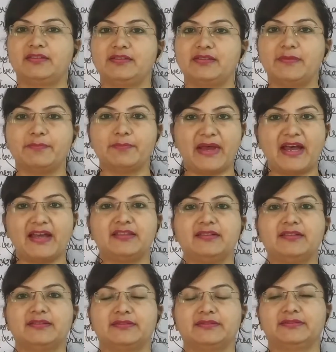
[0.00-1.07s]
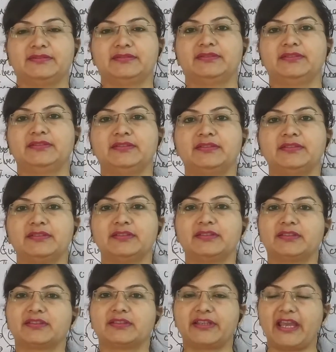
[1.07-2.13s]
the method
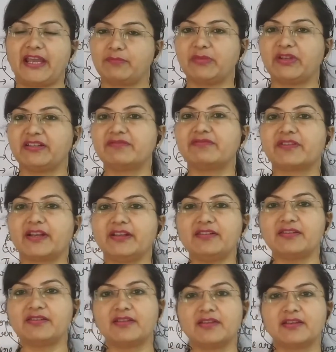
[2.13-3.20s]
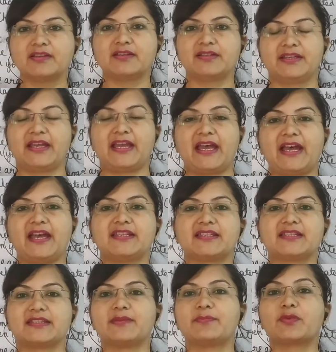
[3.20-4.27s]
can be different, and
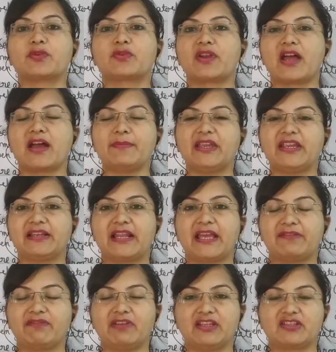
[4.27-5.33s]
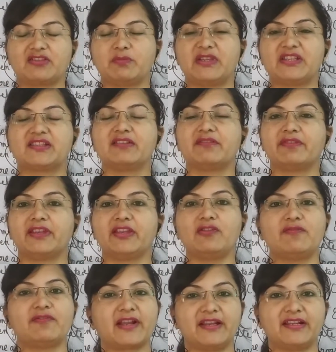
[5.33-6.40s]
the programming language means the way
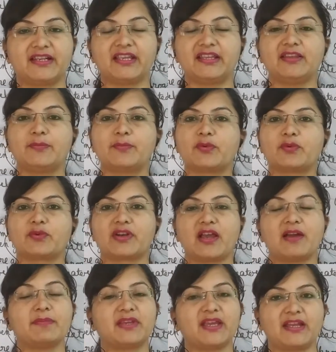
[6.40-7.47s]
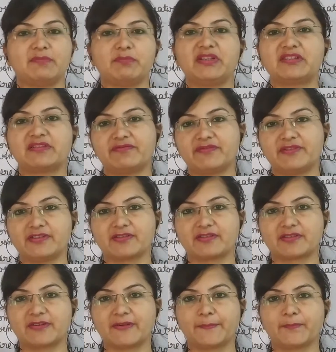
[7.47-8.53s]
of writing the program can be
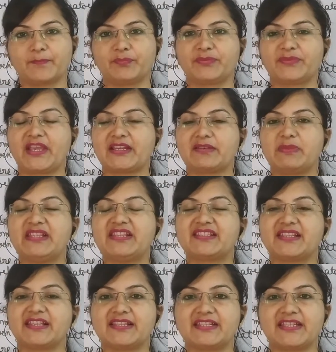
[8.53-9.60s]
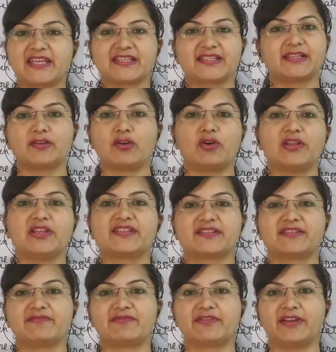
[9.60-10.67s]
different. That means syntax and all
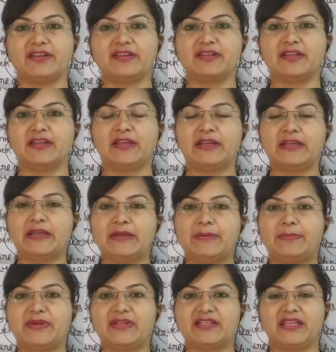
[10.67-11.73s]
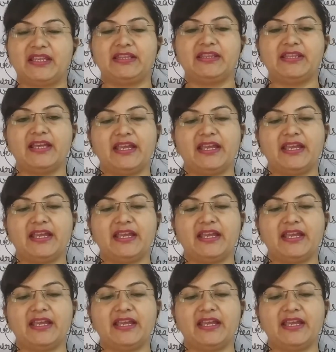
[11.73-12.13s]
is different, but in the